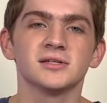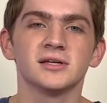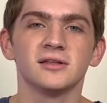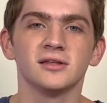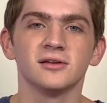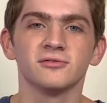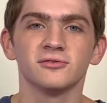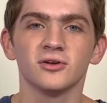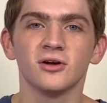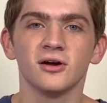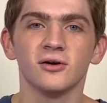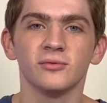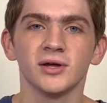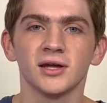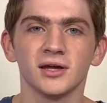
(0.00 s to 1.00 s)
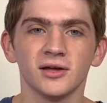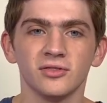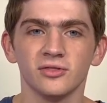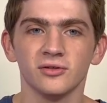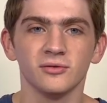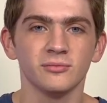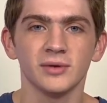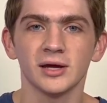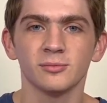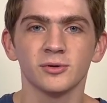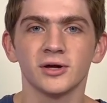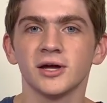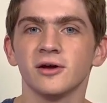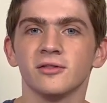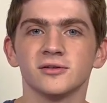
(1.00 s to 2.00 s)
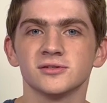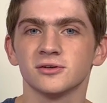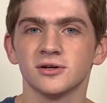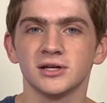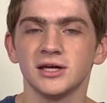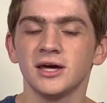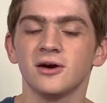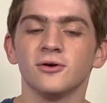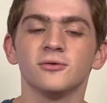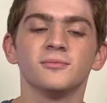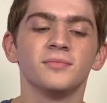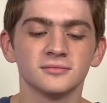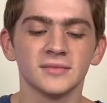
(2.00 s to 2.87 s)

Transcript: and then if not, we can get the MacBook Air that's already out.